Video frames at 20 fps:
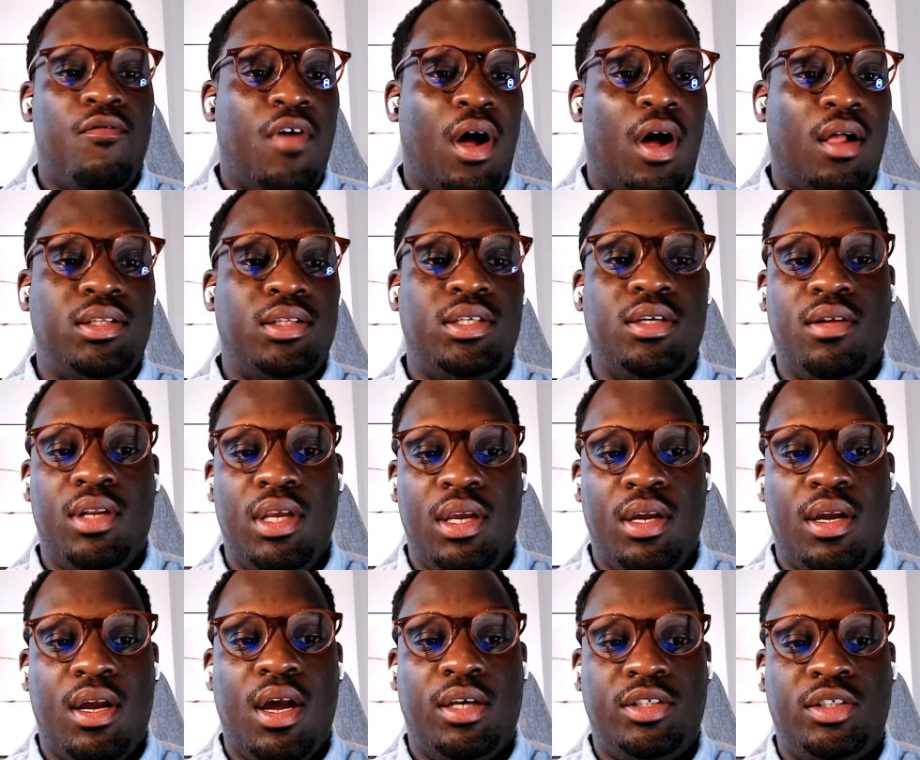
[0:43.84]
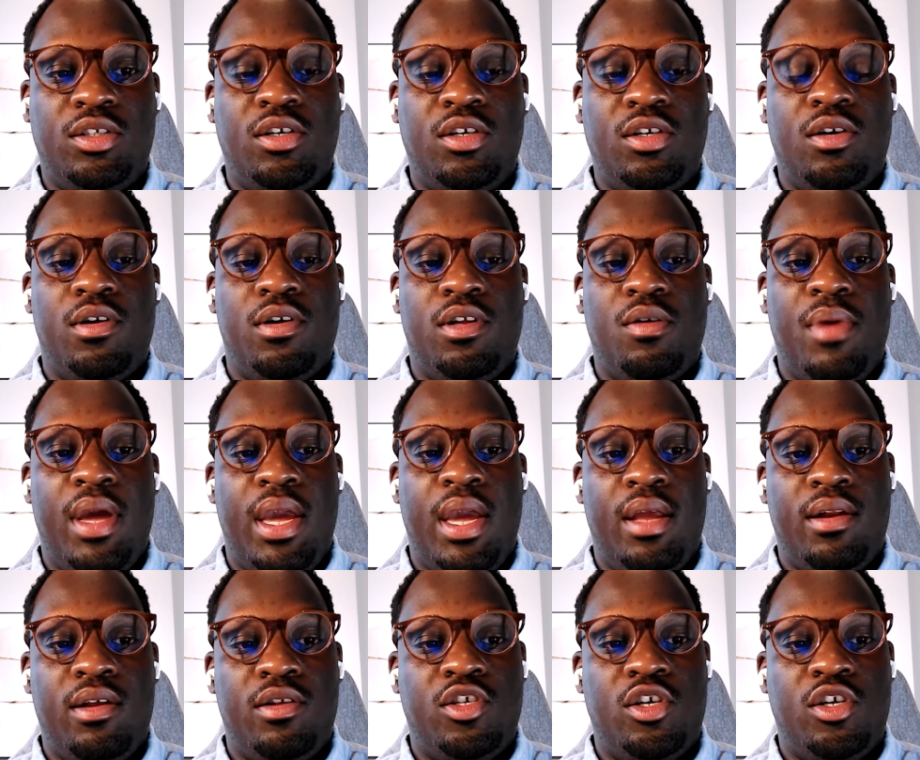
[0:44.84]
volatility in customer
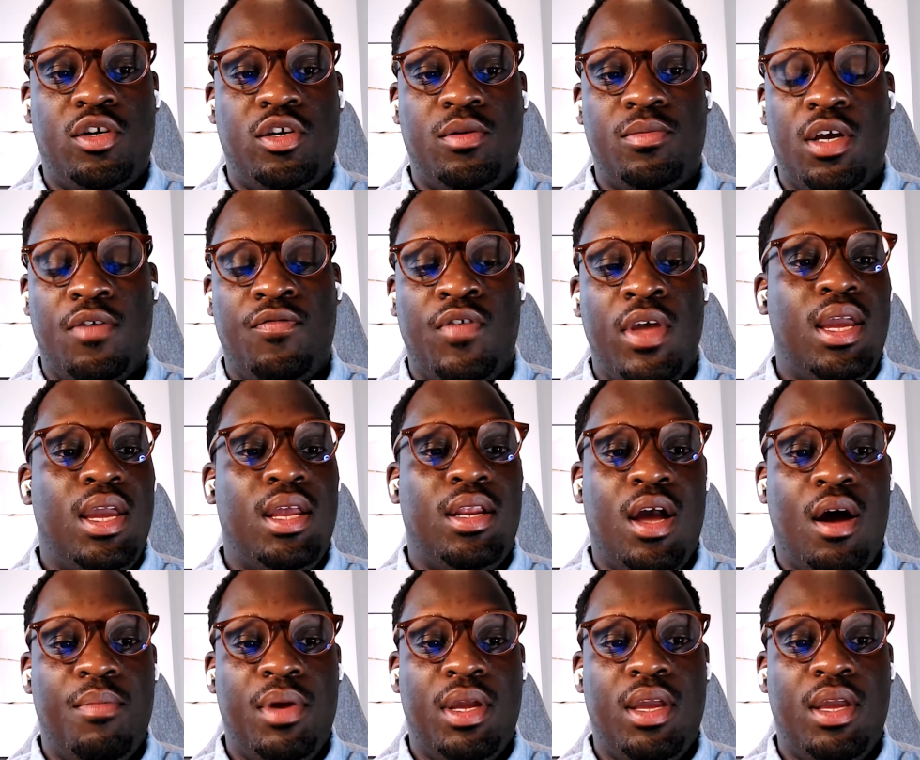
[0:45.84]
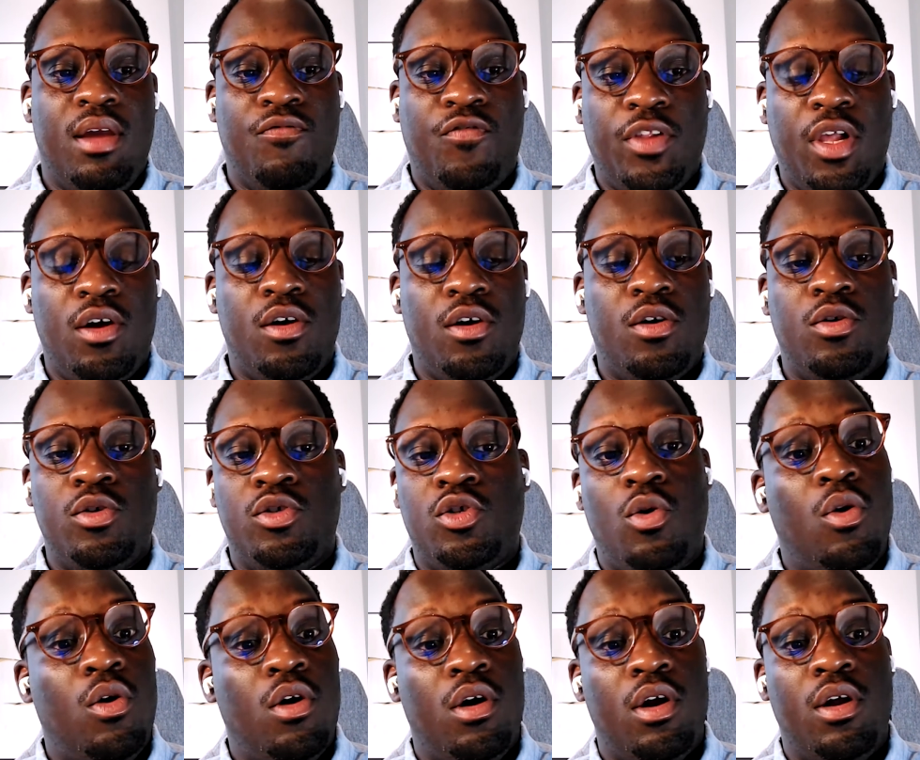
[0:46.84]
demand in terms of incoming inflows
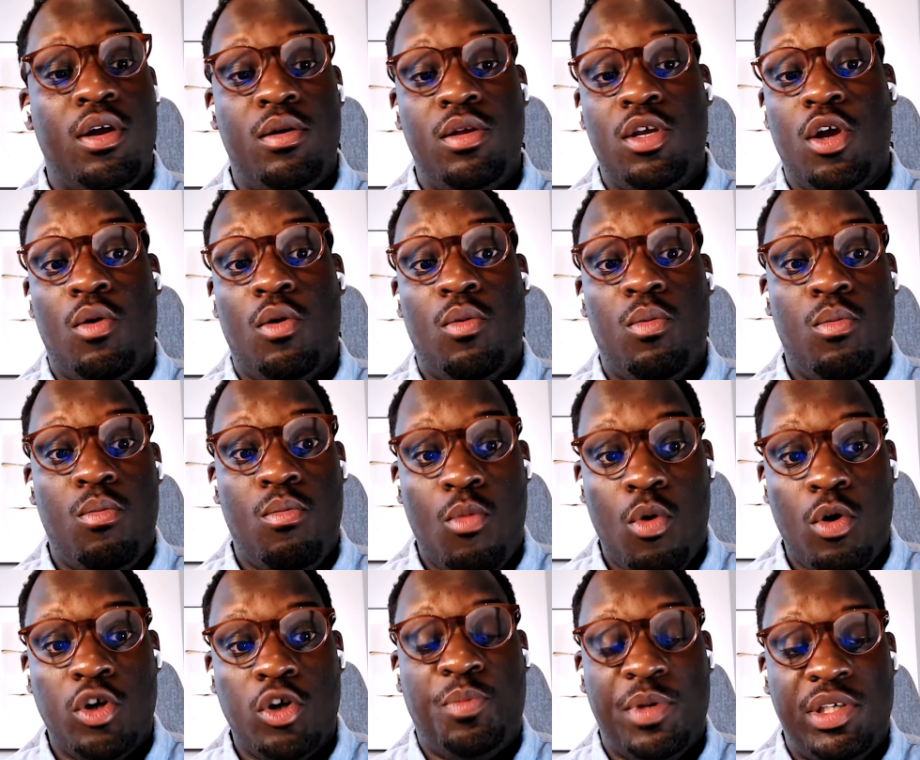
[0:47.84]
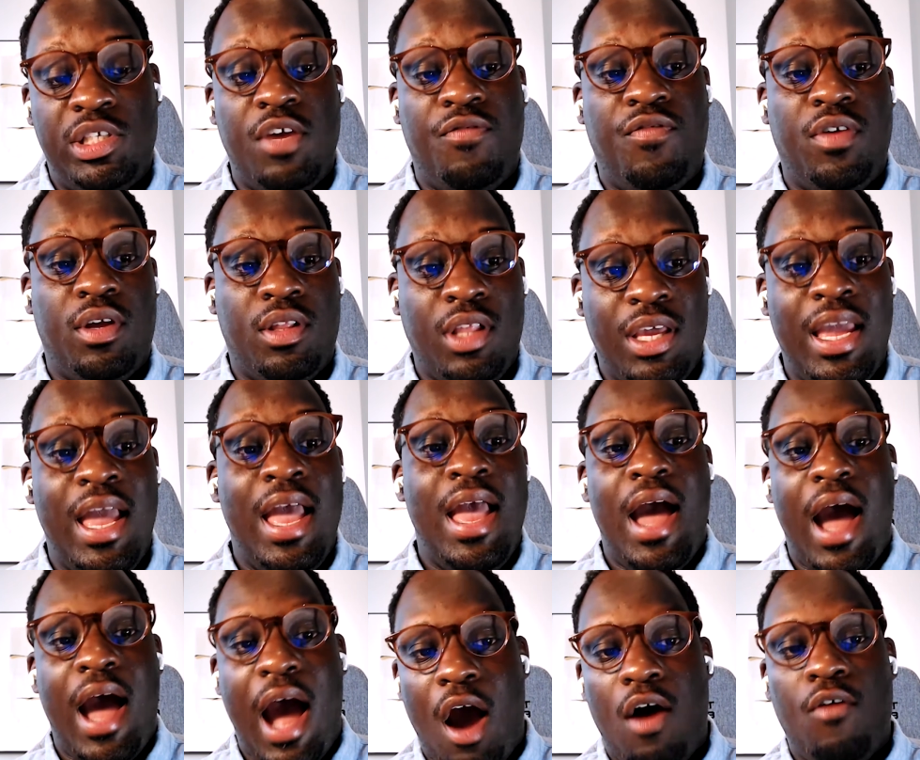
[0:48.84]
or you know more specifically
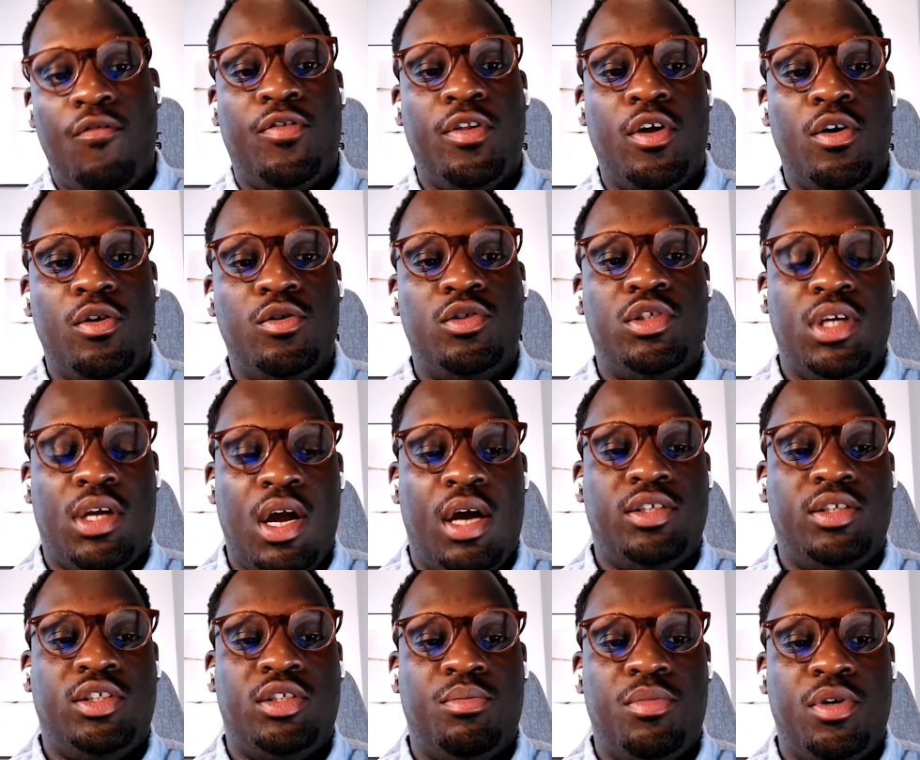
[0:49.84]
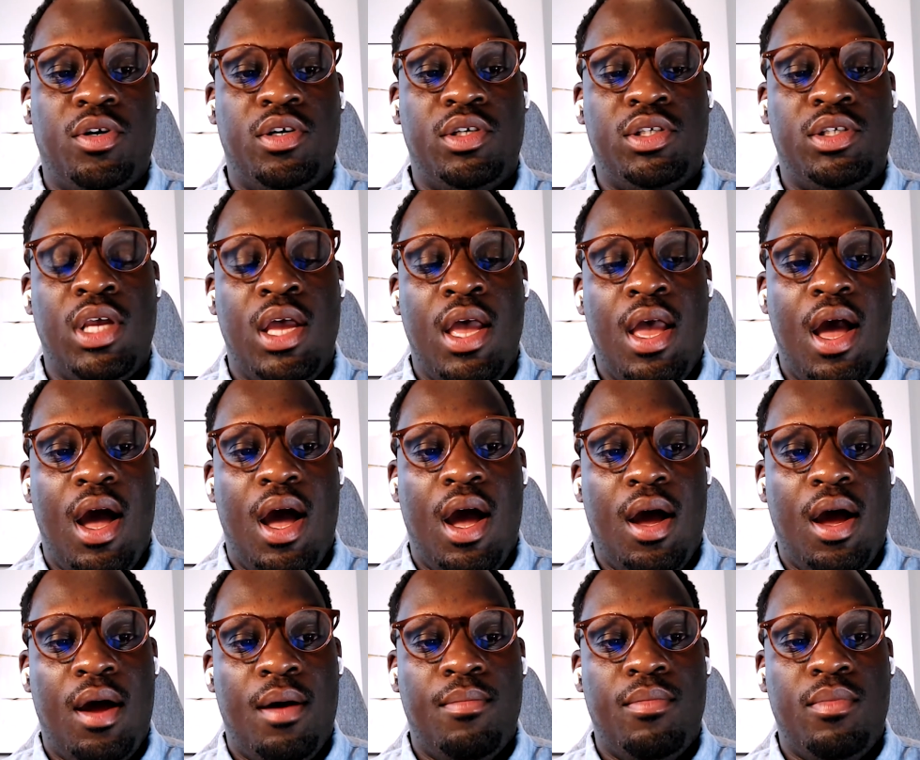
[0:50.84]
outflows to customers,
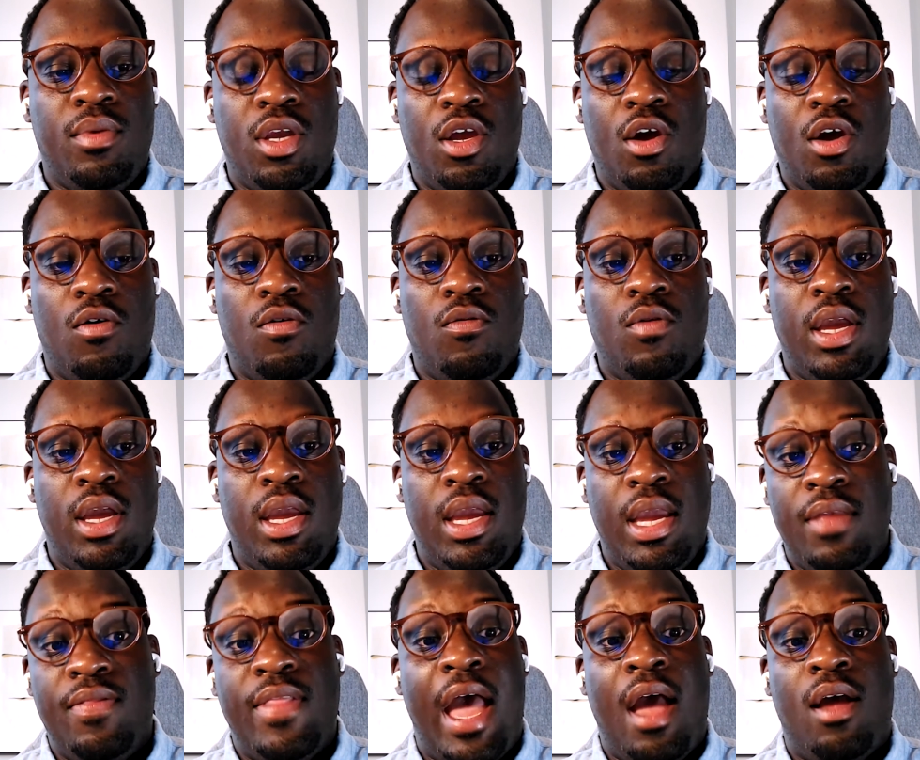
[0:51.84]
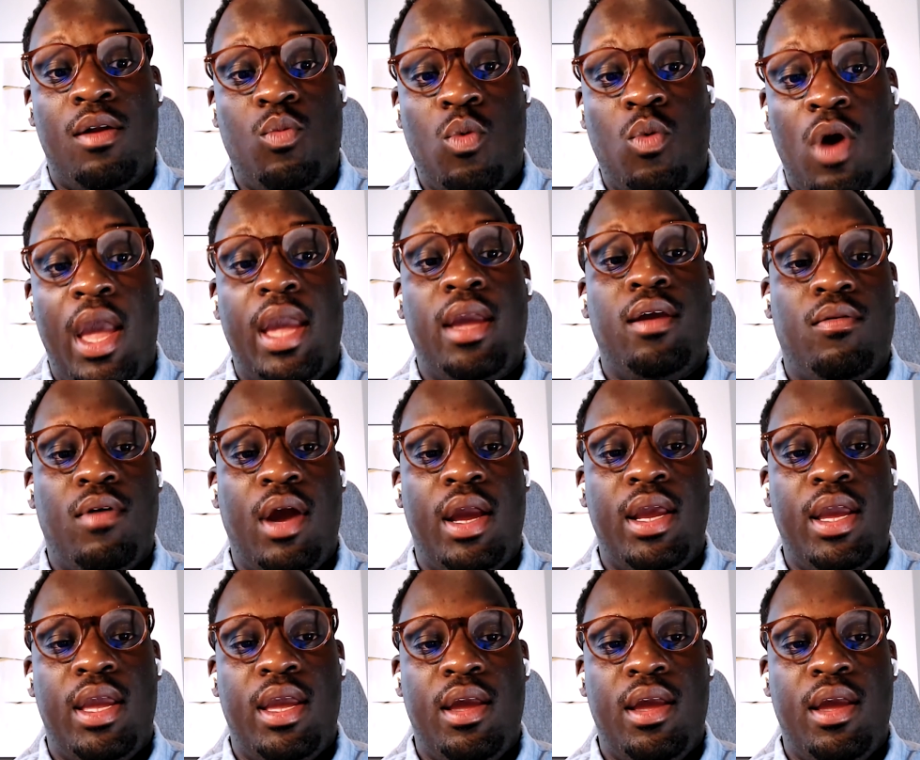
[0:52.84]
um, you know, in that way, right?